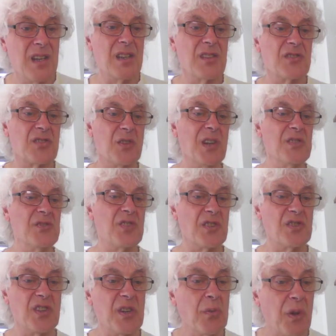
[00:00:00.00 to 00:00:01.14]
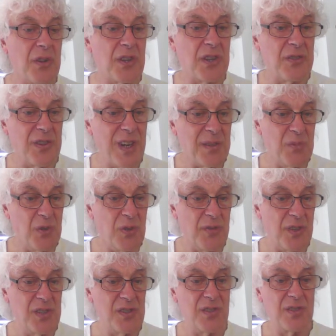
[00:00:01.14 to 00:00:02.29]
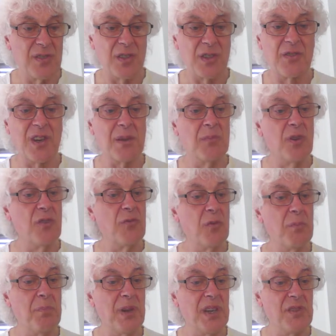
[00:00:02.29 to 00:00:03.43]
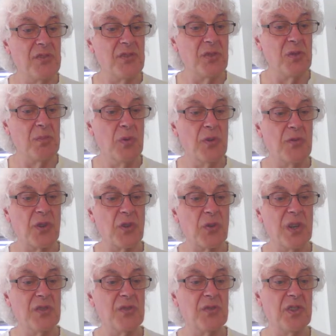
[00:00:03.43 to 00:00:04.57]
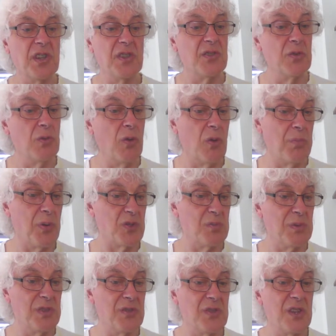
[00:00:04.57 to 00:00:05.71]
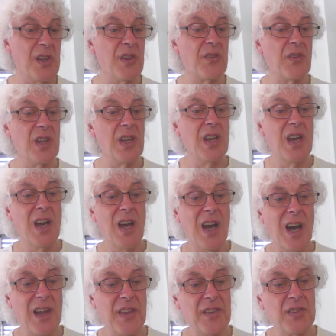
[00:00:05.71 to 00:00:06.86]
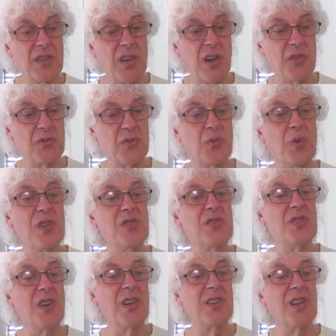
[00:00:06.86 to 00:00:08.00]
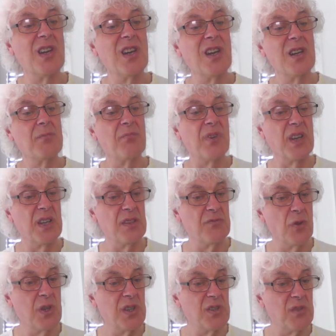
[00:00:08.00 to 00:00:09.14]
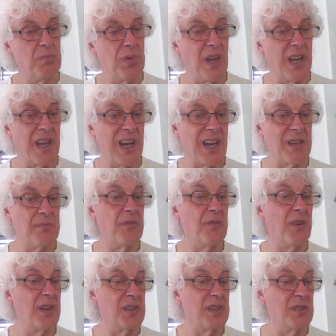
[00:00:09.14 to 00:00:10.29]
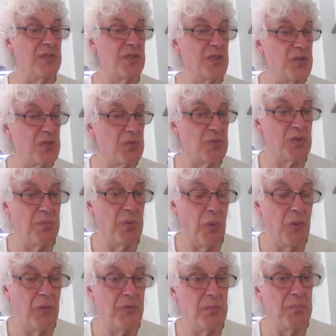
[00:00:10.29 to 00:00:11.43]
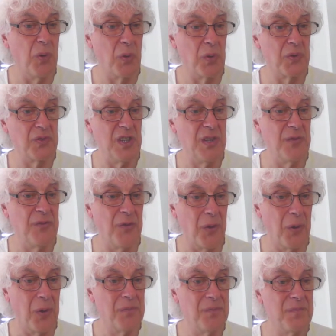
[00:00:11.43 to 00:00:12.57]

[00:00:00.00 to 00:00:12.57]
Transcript: So let's just see what the correct move is. The correct move would be to move the queen to d2 or possibly to d3 and then to castle queenside, bringing the rook into play and providing an additional support for the pawn on d4.